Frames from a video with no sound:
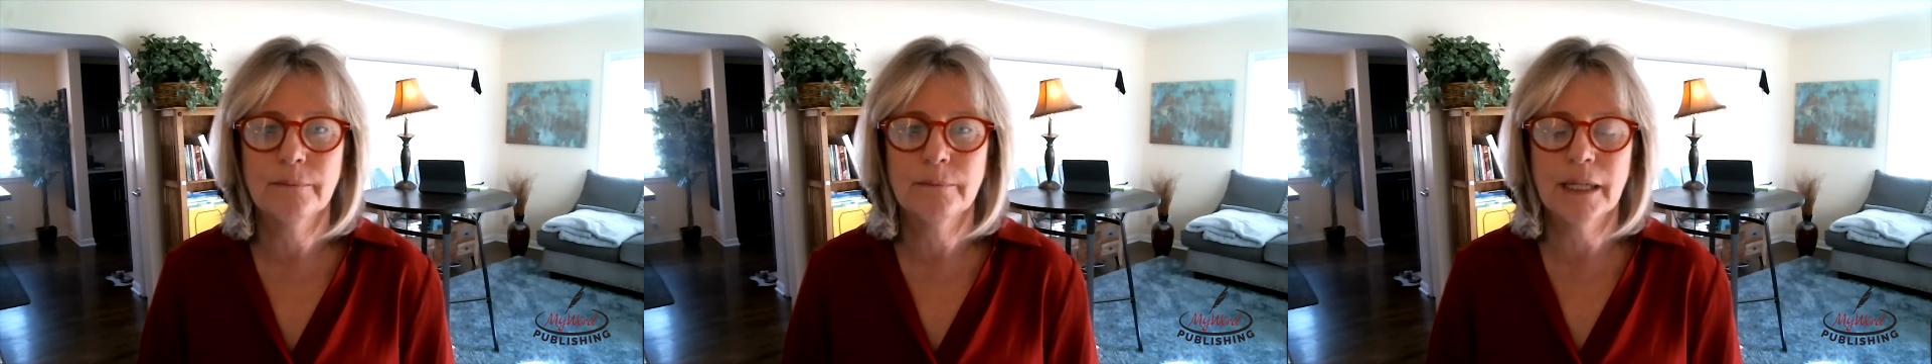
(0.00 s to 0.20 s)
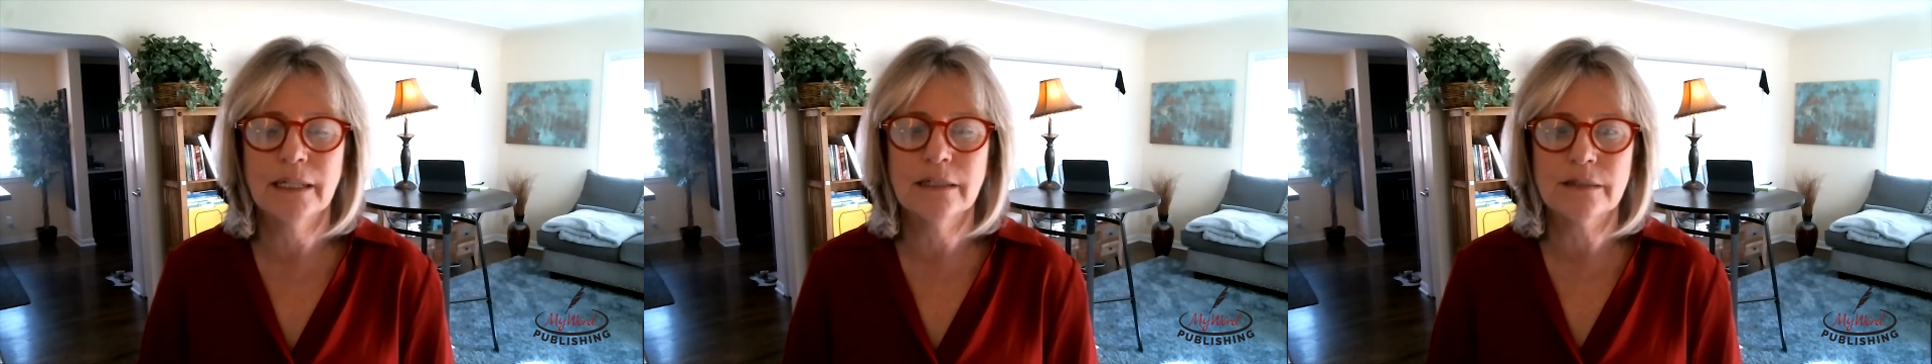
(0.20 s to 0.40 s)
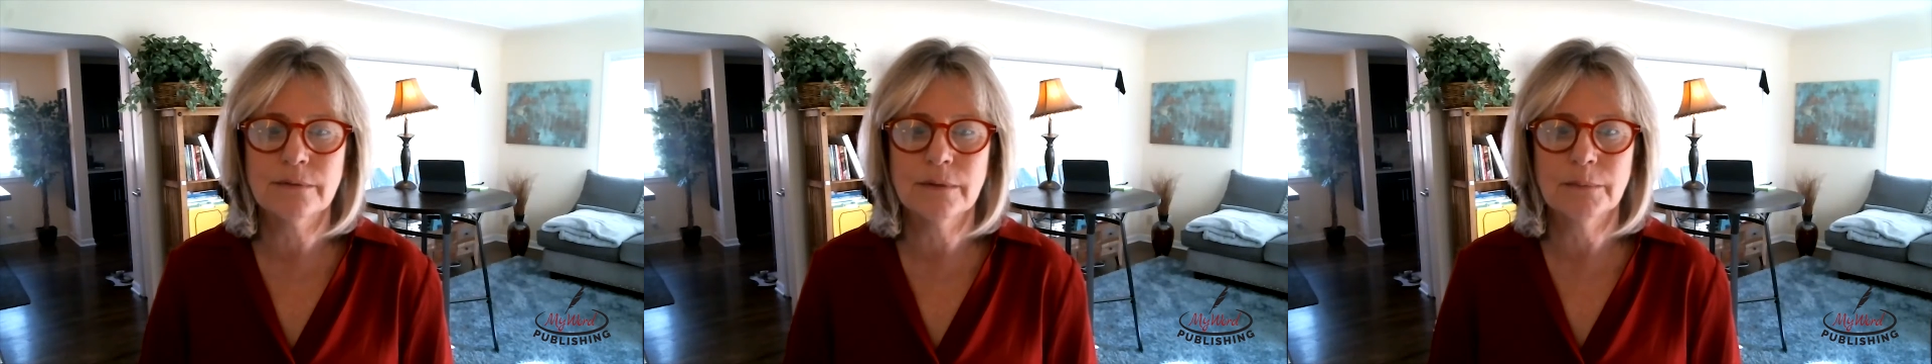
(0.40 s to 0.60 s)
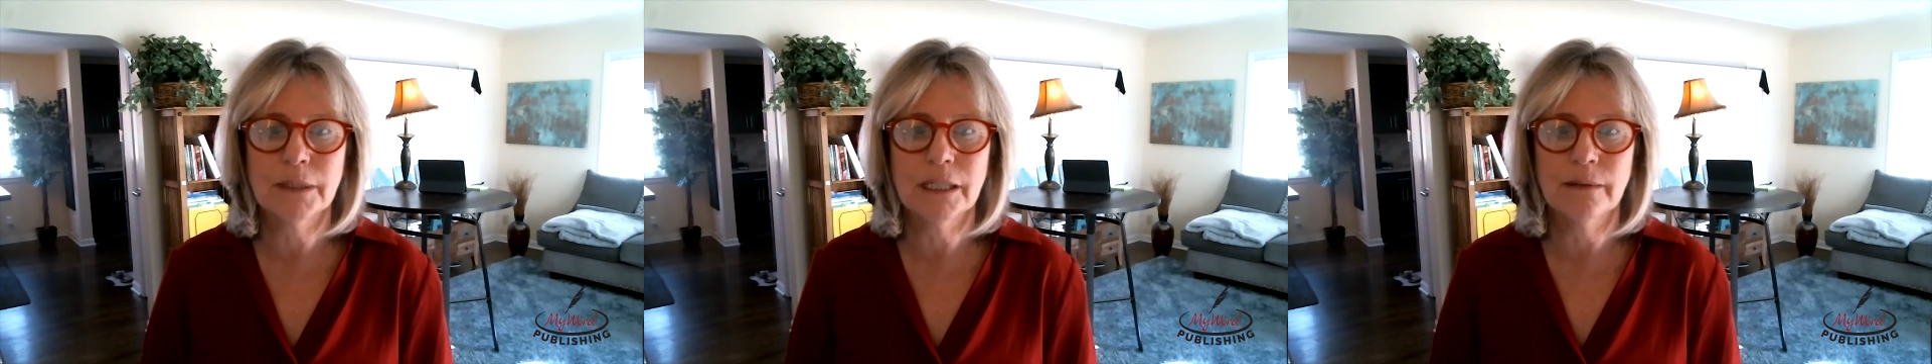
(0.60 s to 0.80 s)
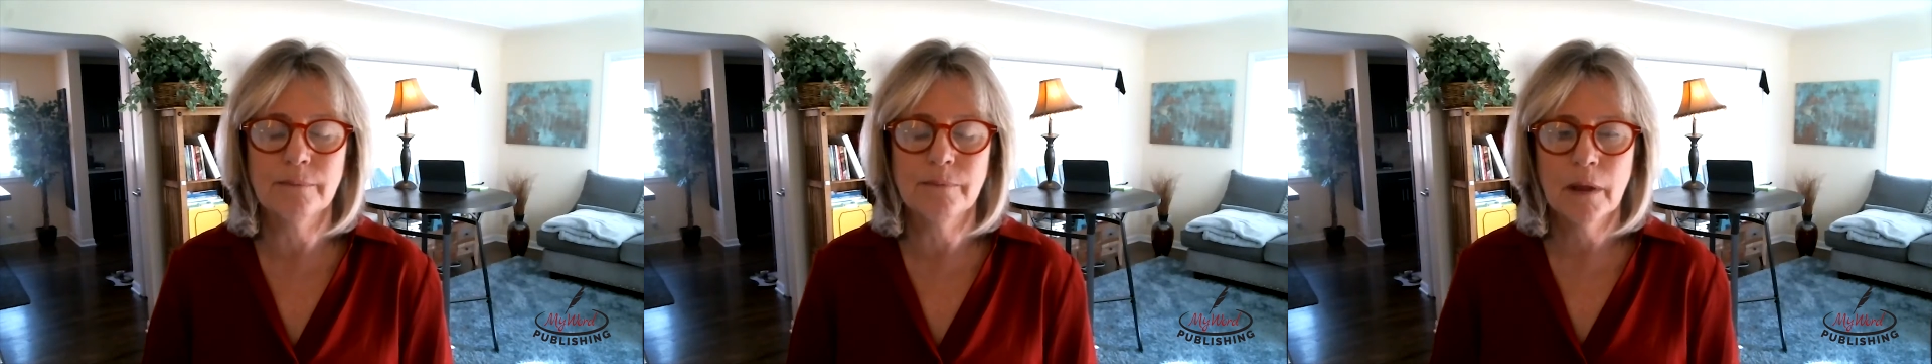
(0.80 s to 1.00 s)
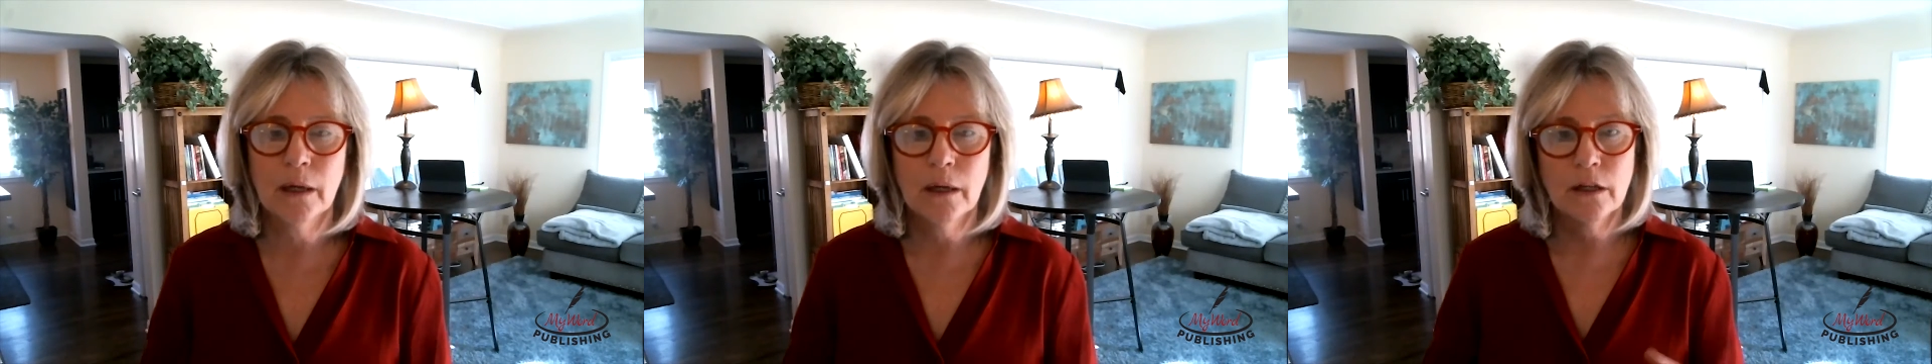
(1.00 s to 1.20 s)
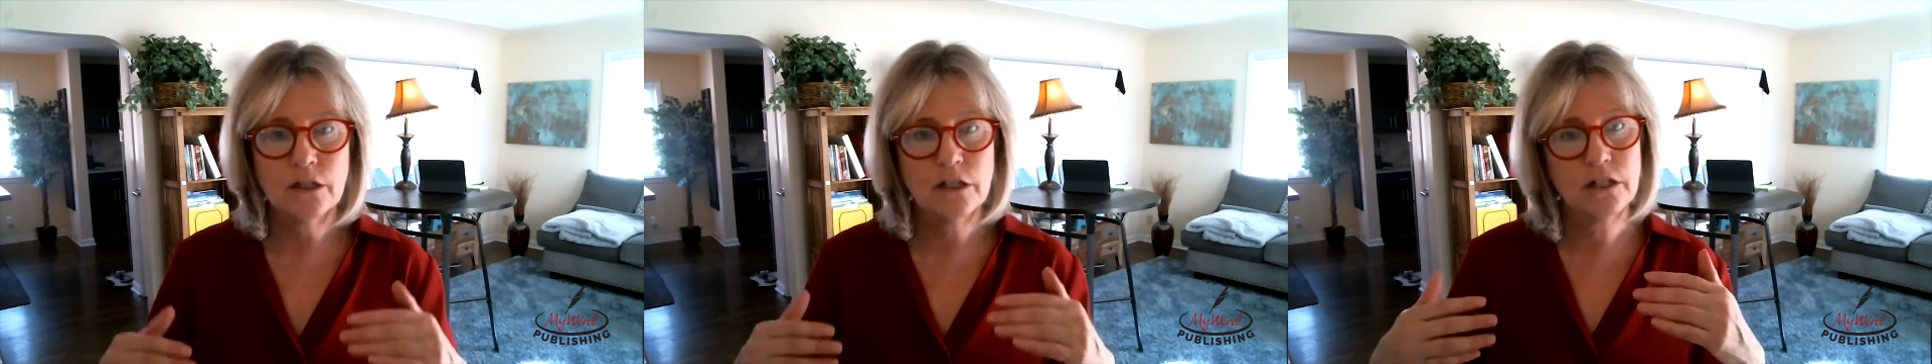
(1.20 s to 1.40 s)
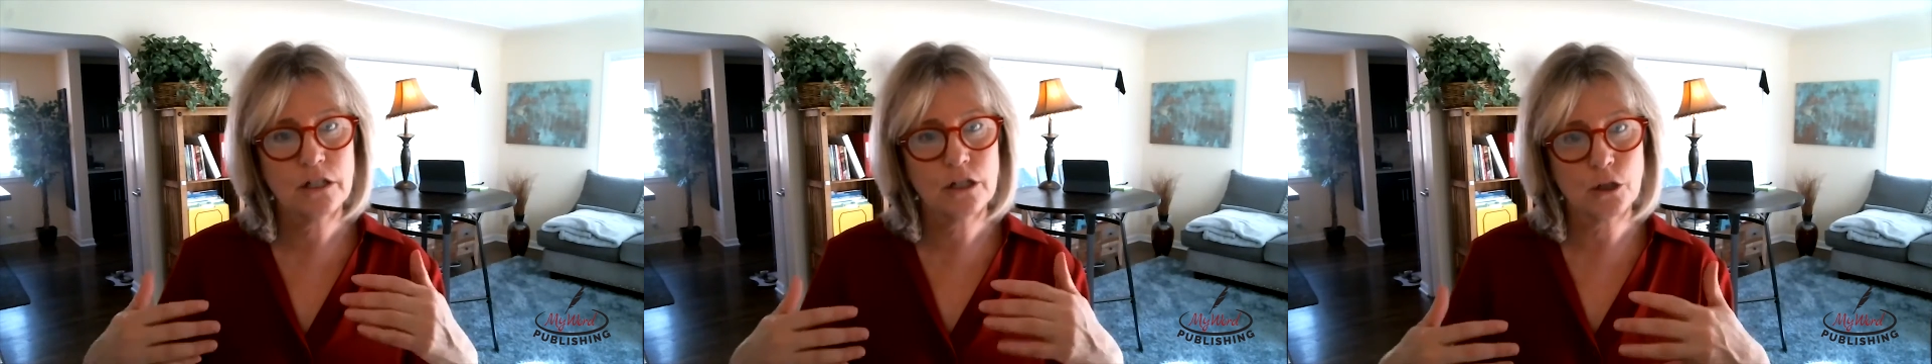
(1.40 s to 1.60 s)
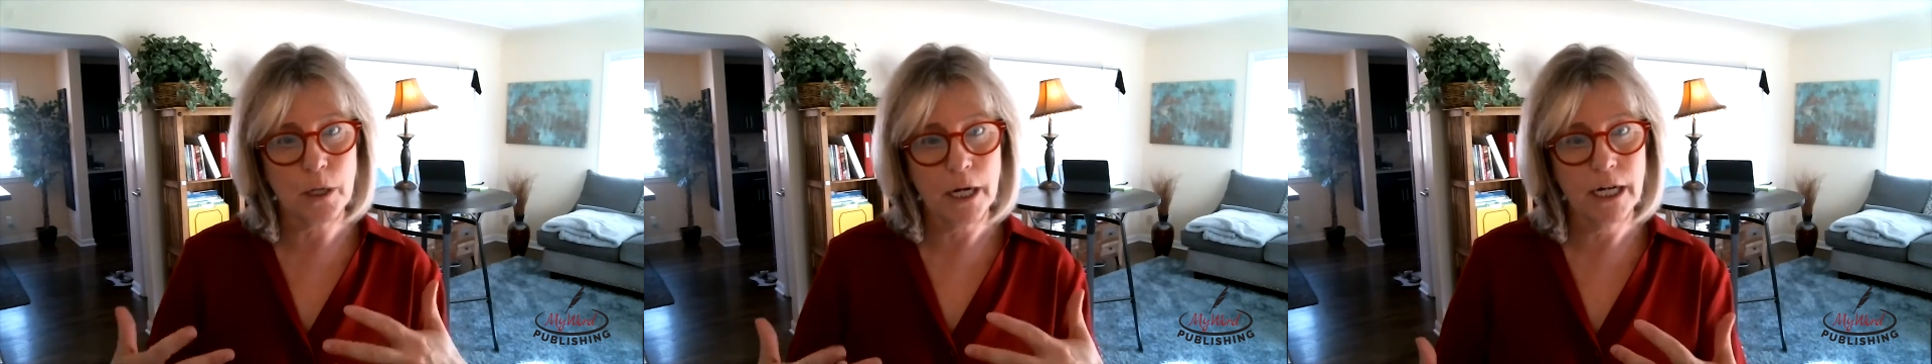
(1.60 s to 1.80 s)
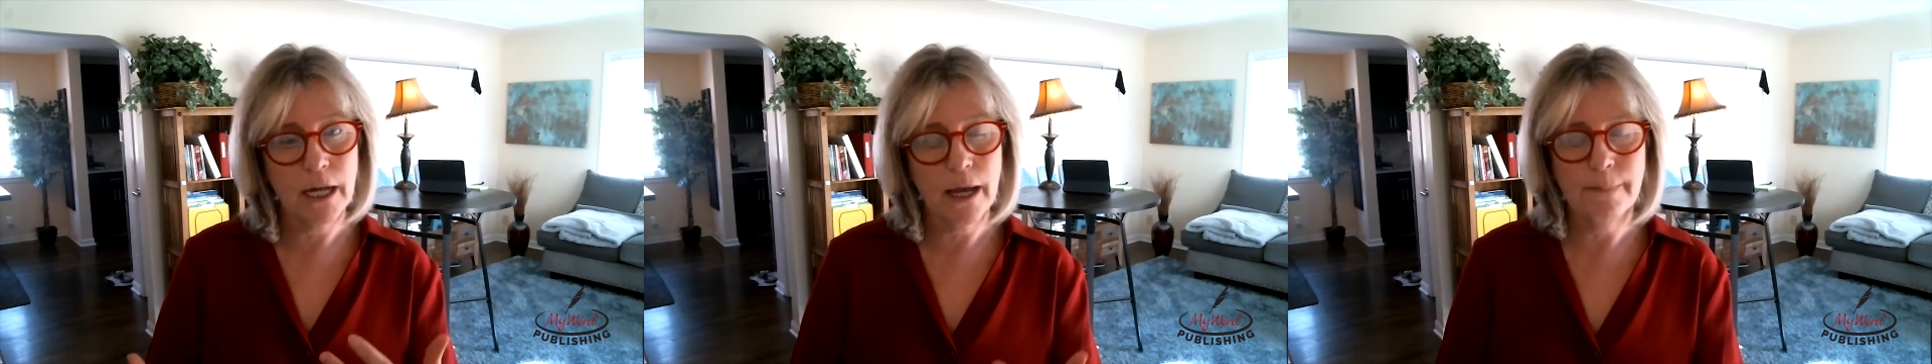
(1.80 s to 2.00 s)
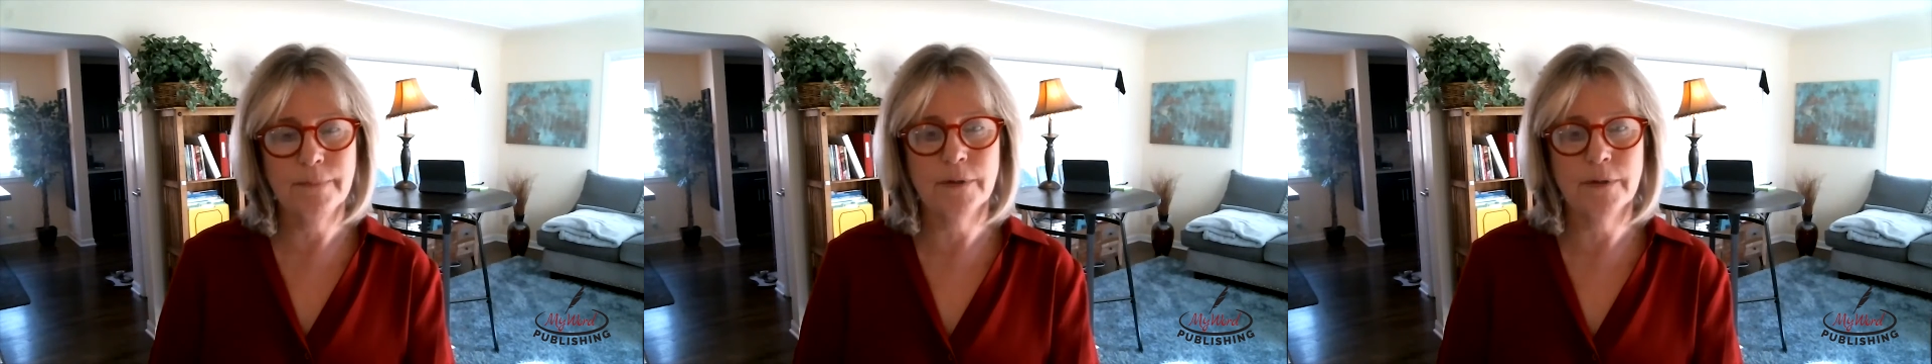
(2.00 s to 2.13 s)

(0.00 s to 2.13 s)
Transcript: But I just want to be straight up.